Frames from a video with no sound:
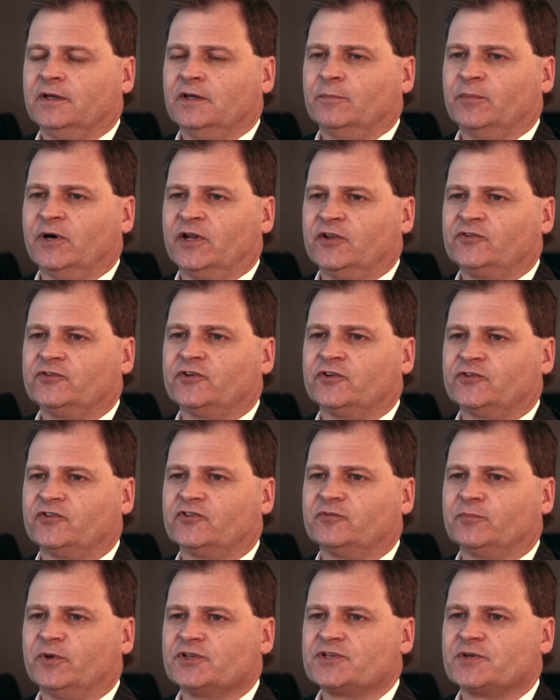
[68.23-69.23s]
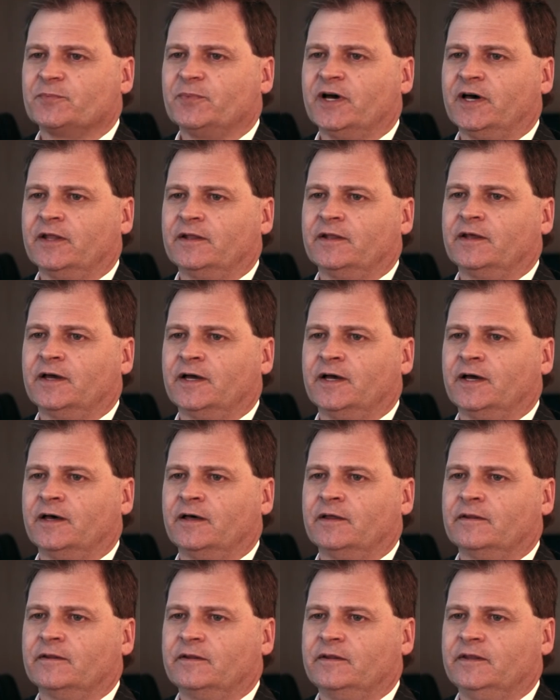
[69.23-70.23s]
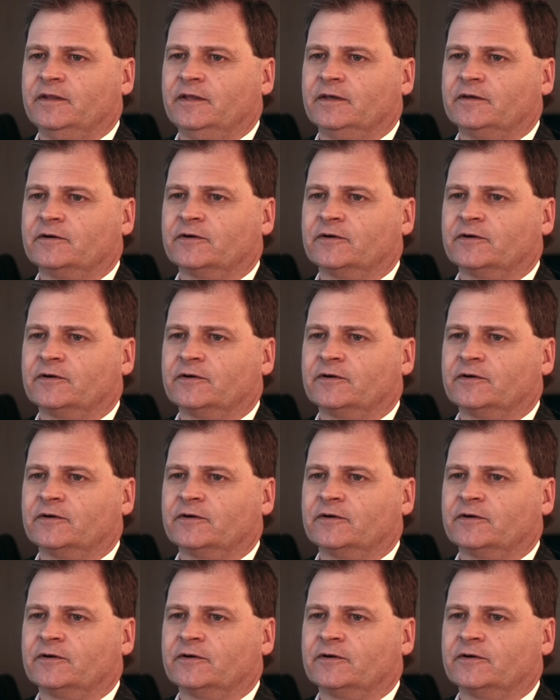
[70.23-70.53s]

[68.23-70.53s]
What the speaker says: but it's just as much about the